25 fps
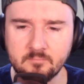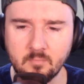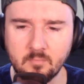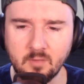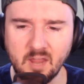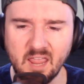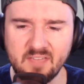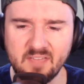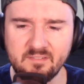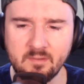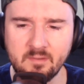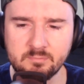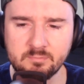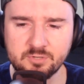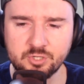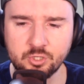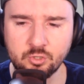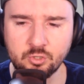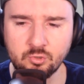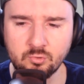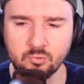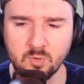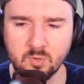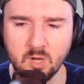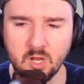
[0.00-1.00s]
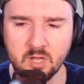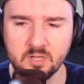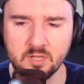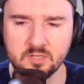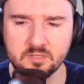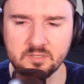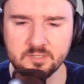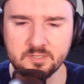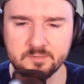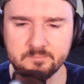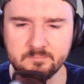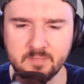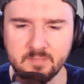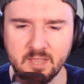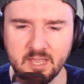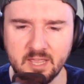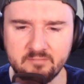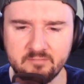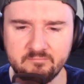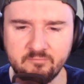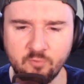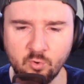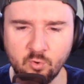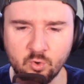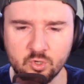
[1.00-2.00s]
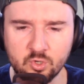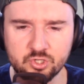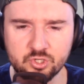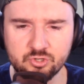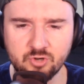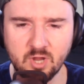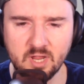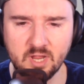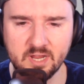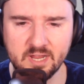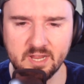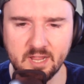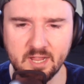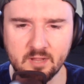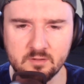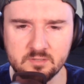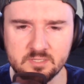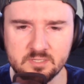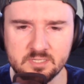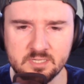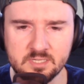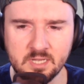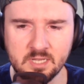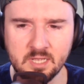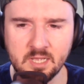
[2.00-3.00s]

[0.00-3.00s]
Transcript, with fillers: gave up two runs, had four strikeouts.